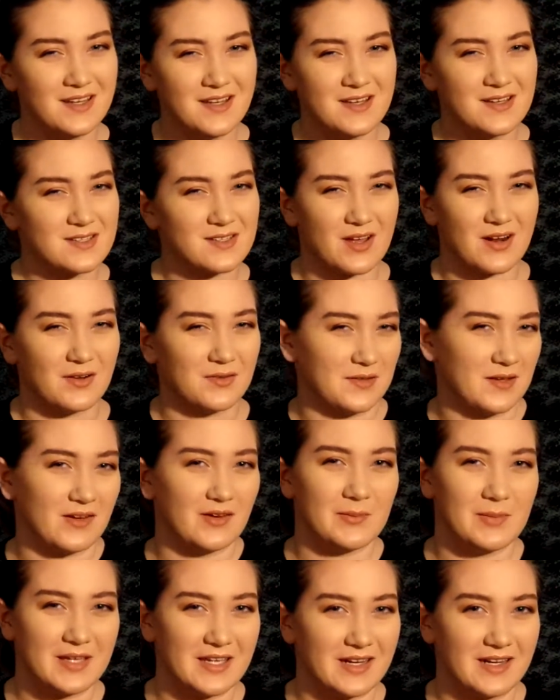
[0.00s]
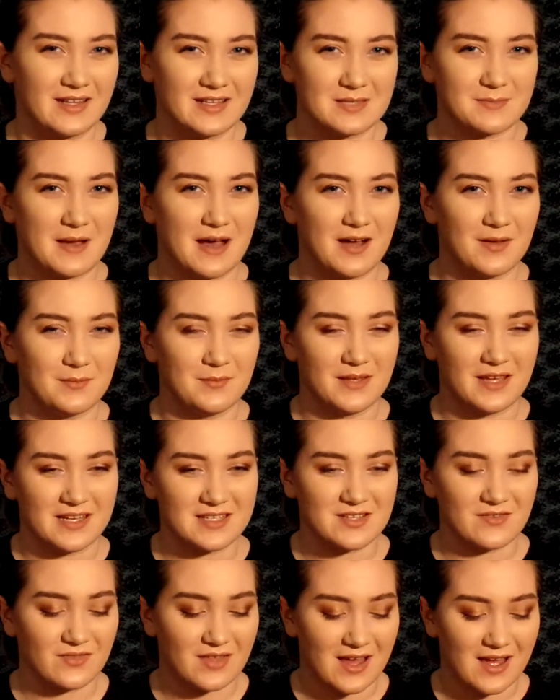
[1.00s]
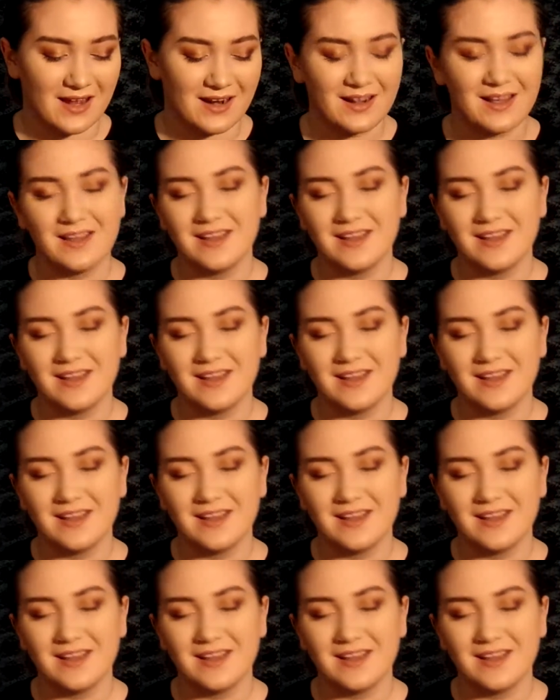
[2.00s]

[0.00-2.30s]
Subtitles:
So I don't think I'll be getting this palette because of that.